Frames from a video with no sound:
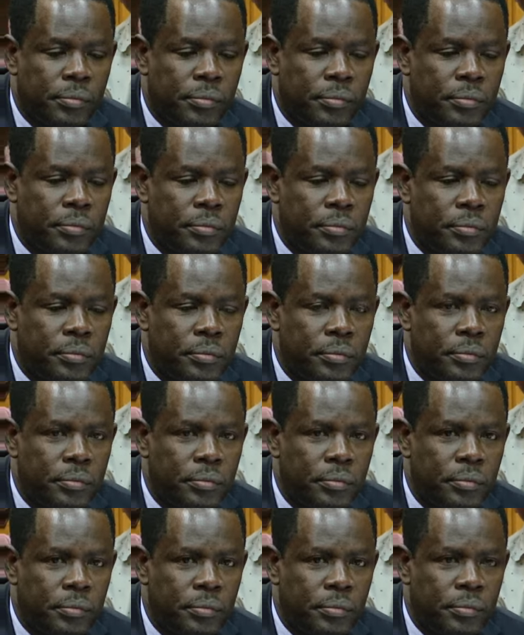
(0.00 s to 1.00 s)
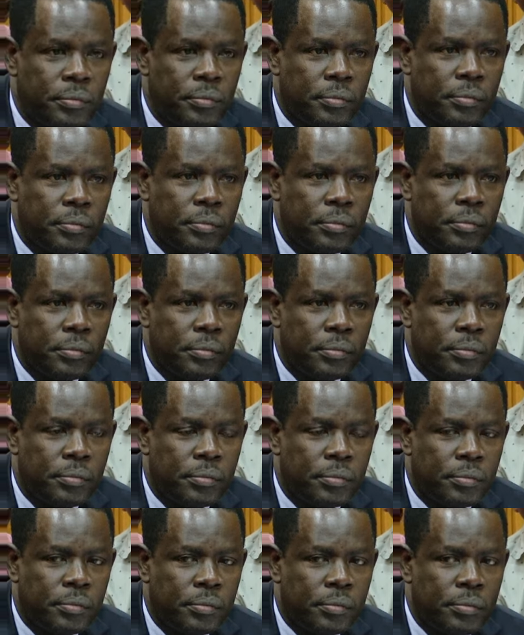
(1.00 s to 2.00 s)

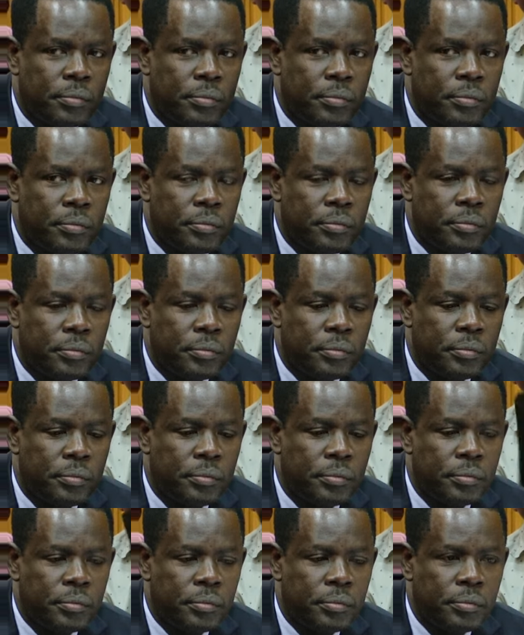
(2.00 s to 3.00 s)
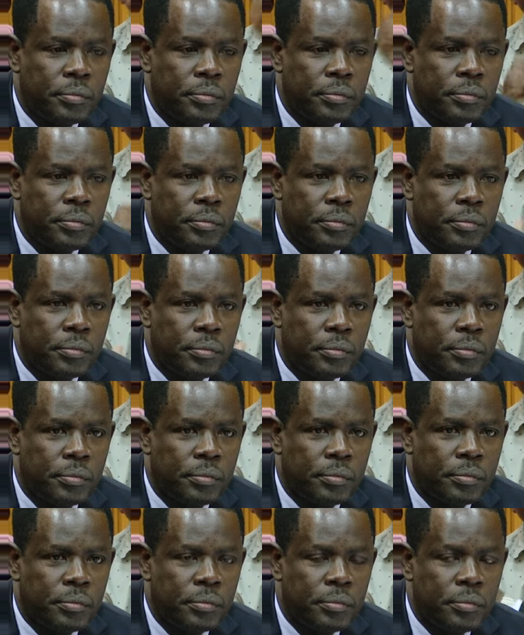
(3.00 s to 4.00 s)

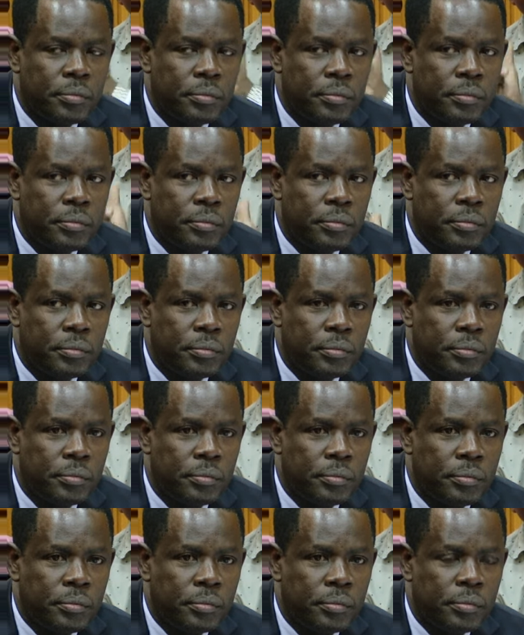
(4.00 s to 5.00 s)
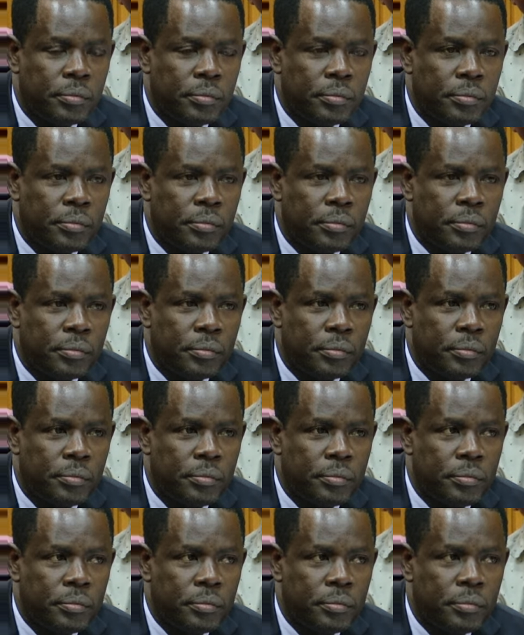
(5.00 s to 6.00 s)

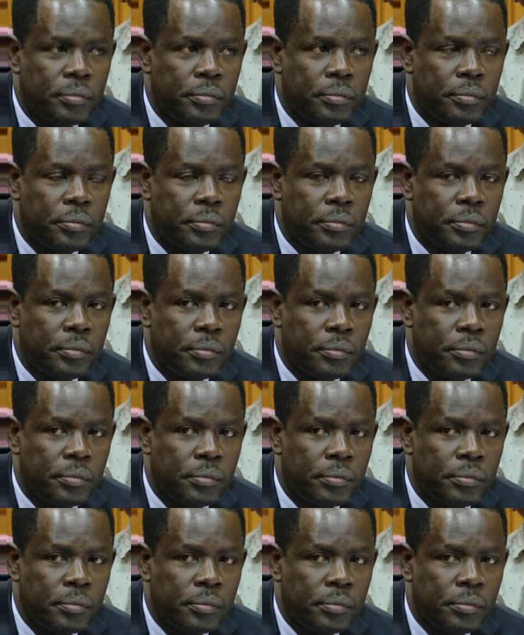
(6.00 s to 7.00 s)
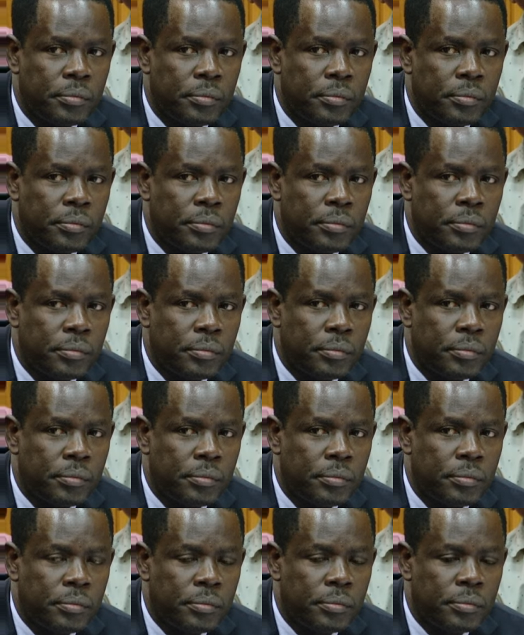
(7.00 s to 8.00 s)
[no speech]